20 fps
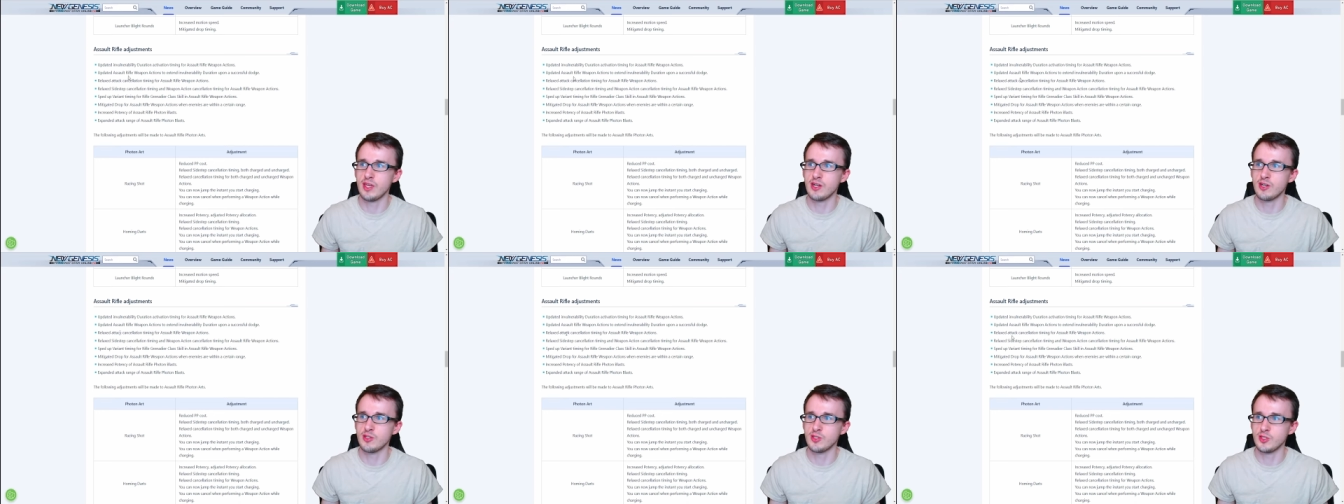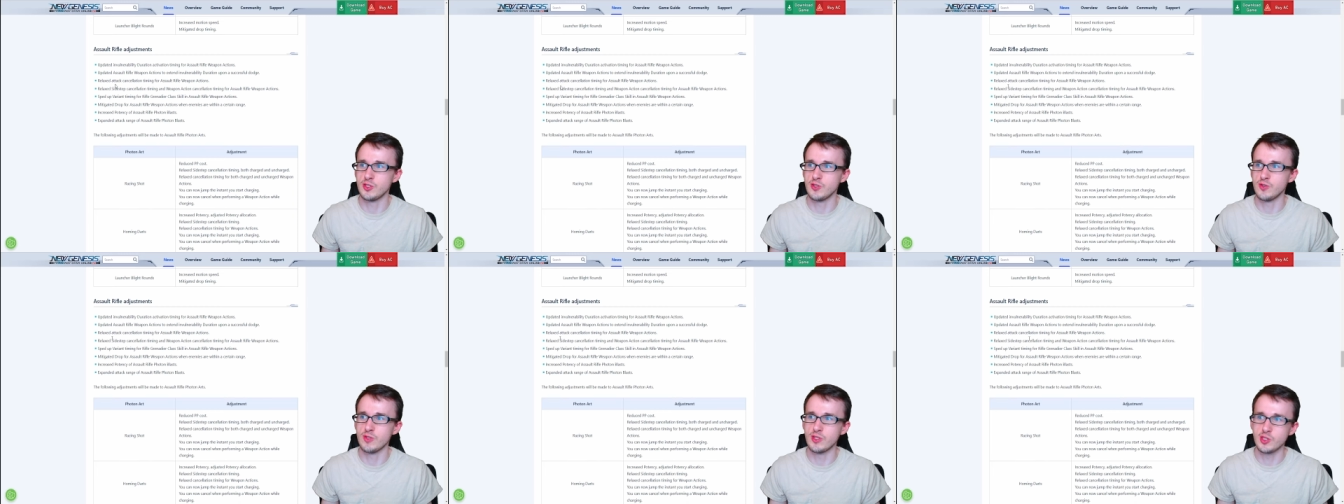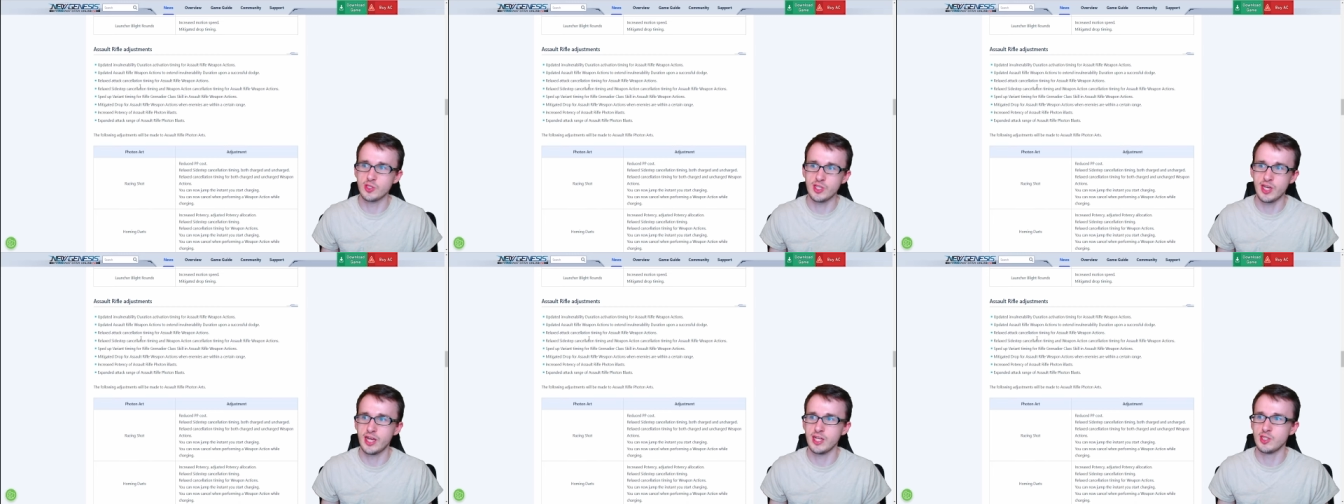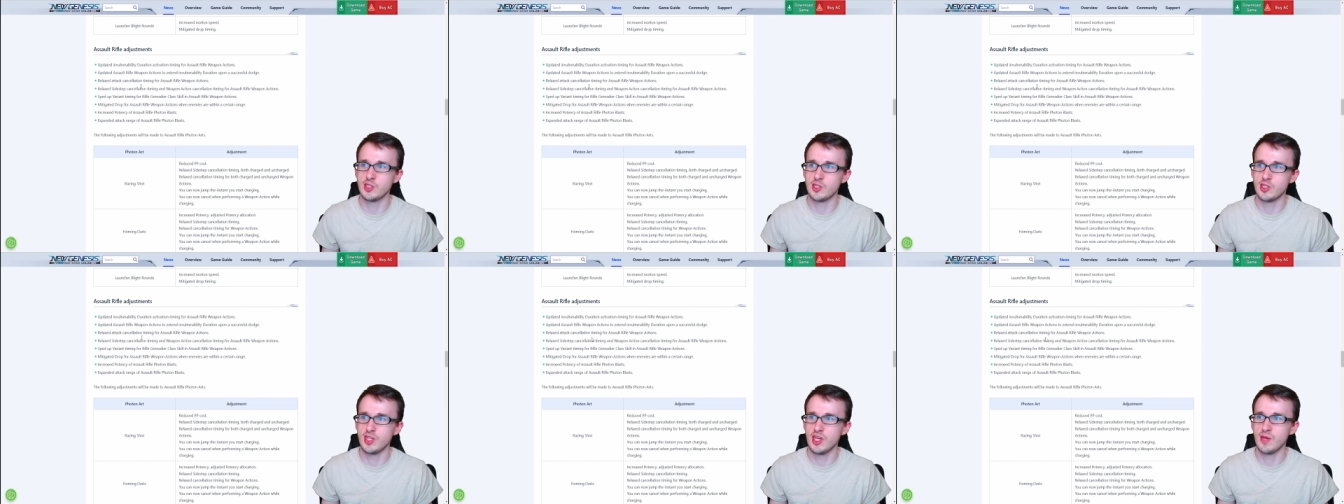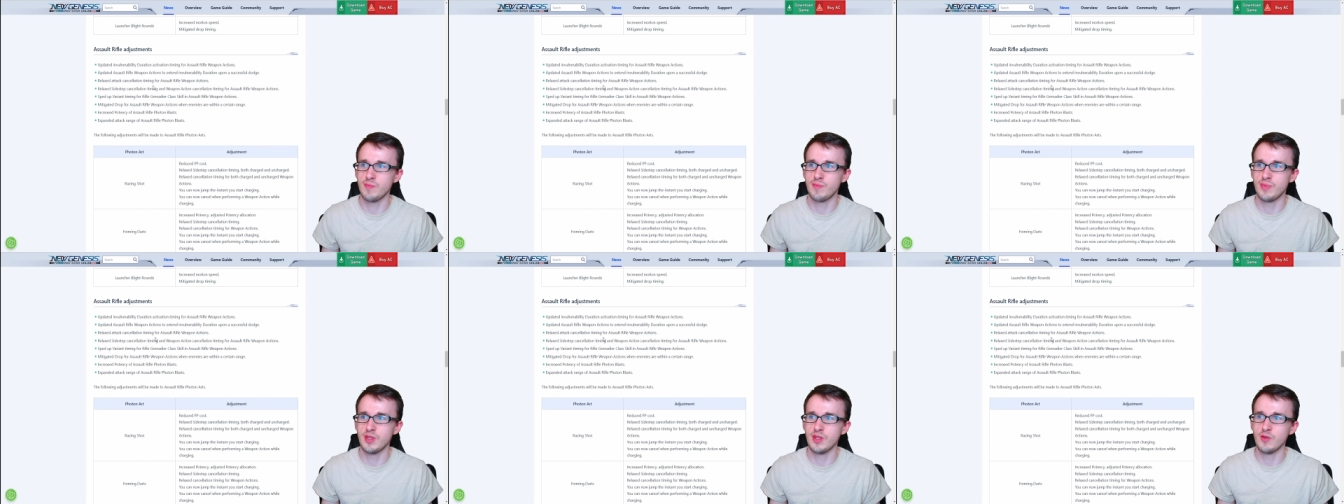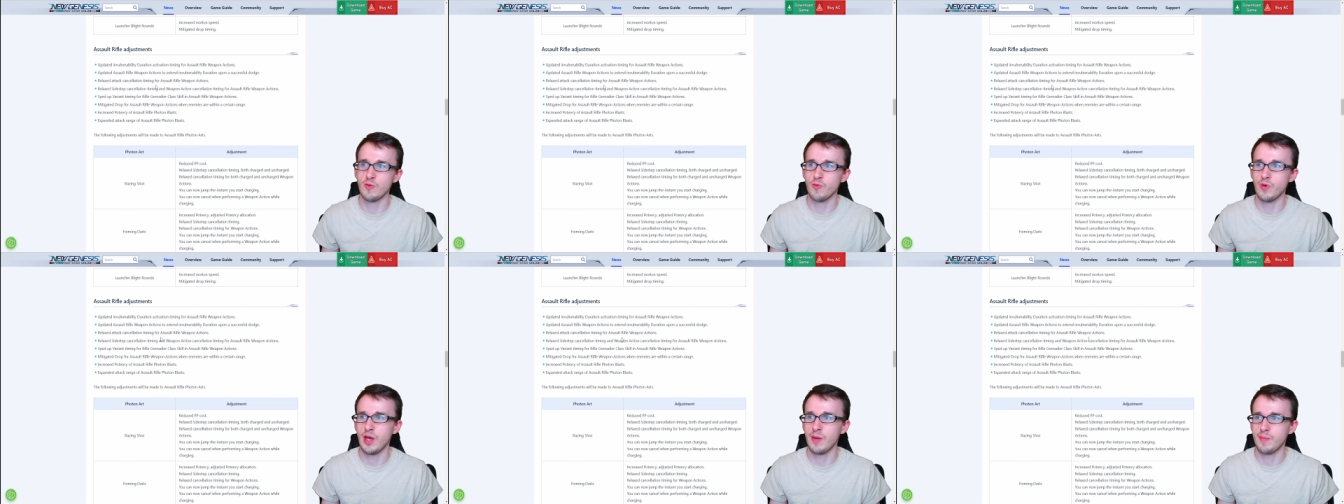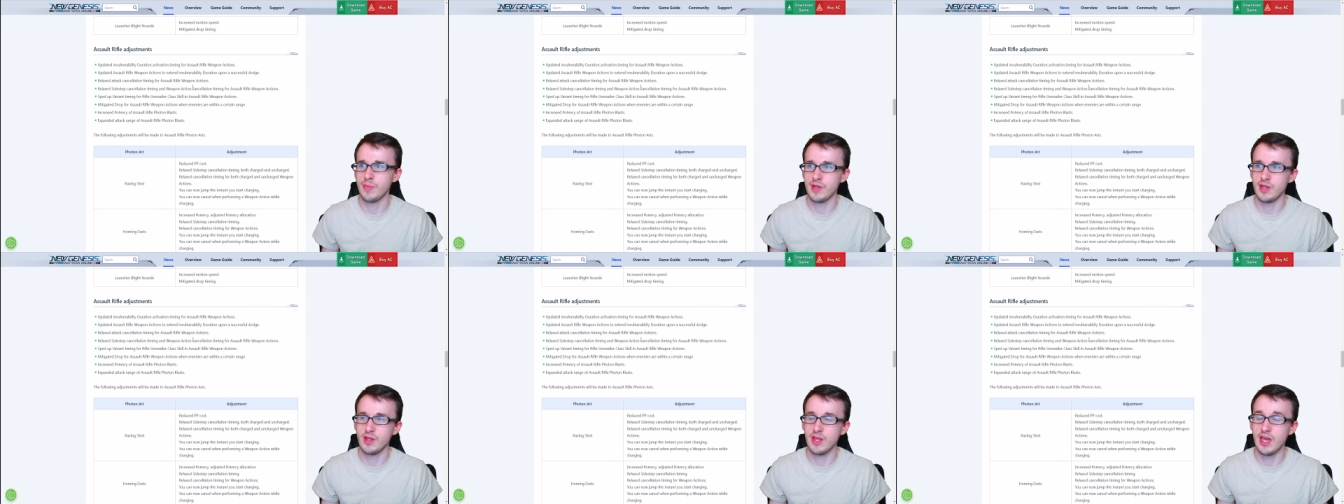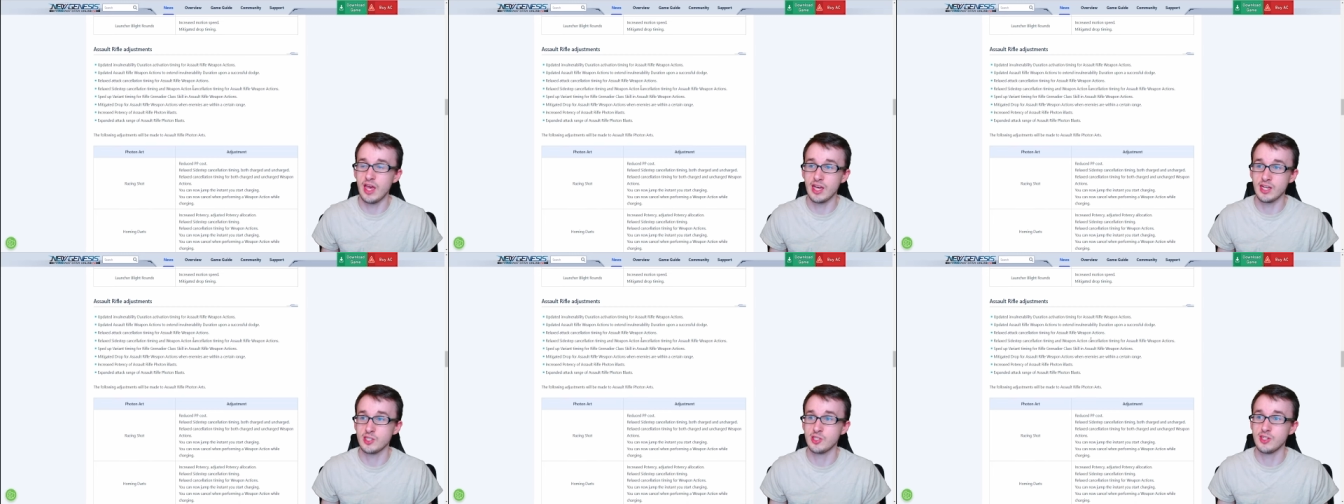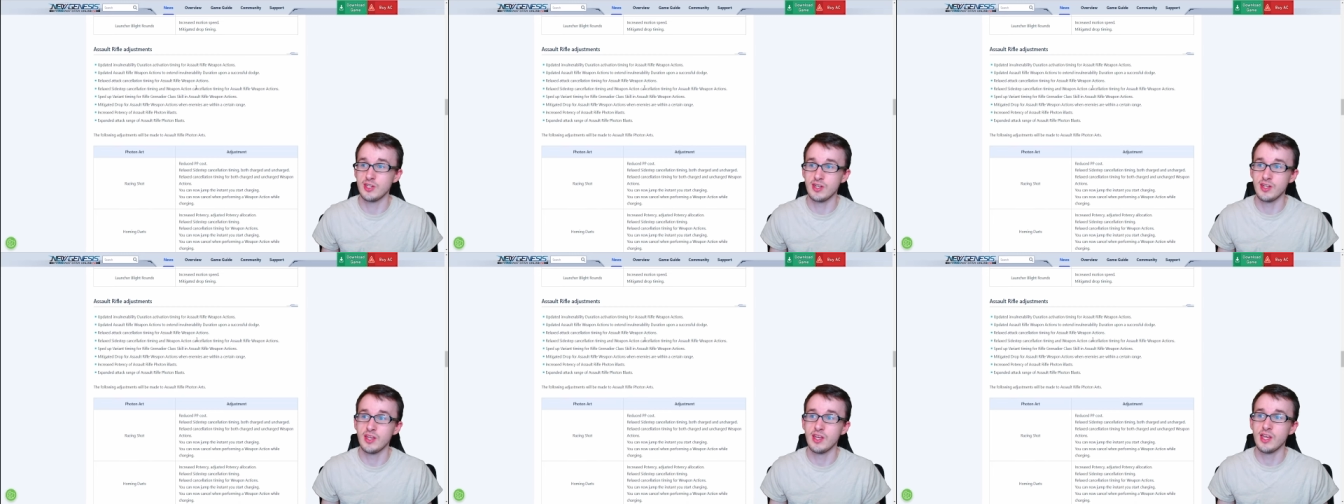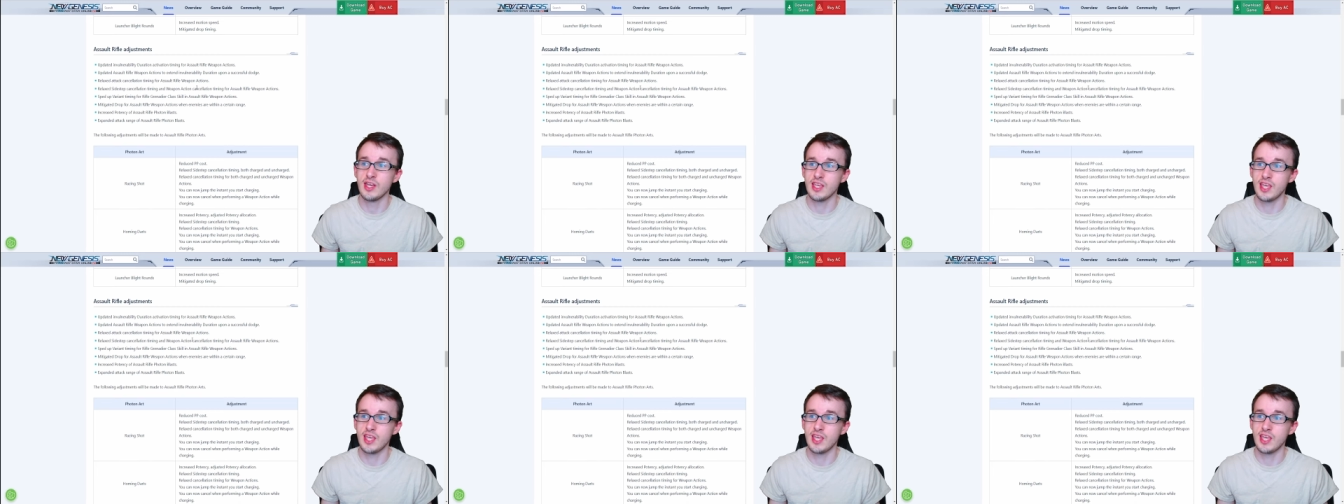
and also the sidestep and weapon action